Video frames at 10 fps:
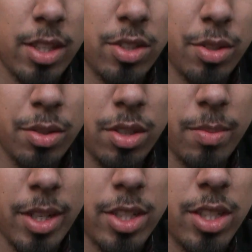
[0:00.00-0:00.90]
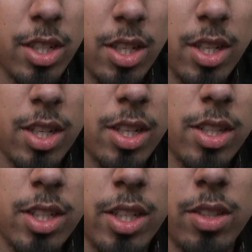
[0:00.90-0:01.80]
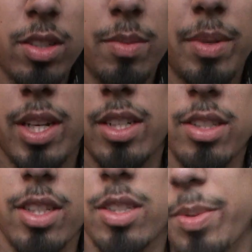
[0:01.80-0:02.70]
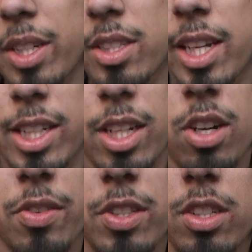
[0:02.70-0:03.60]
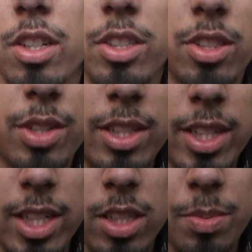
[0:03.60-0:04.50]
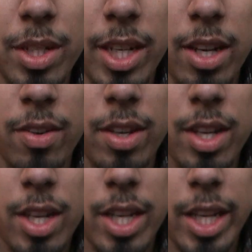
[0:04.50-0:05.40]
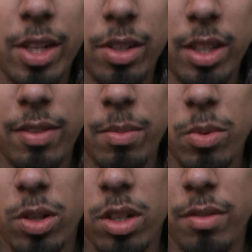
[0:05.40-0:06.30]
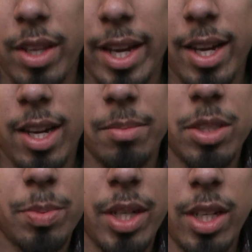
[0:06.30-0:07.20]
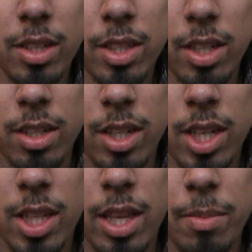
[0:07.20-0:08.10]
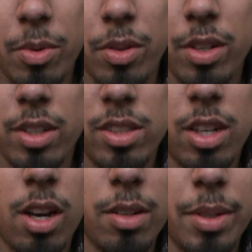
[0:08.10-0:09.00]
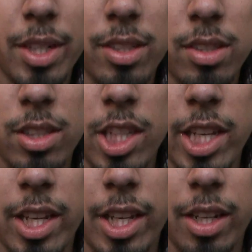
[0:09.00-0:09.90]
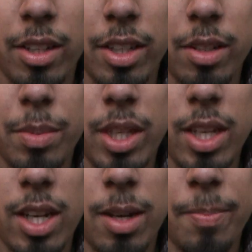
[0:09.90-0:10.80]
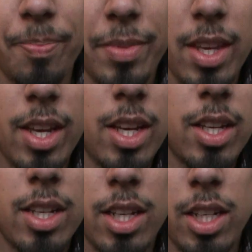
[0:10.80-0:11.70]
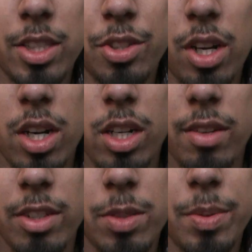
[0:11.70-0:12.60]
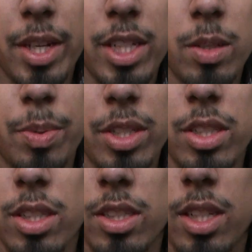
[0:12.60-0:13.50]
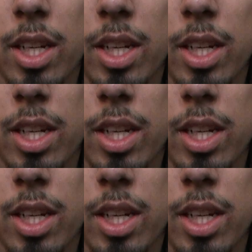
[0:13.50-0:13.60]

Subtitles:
screw so much, because the spring's taking over. As long as you stretch that spring out, it'll give you more of that springiness that you need, that more tolerance. It'll be a stronger of a spring to push these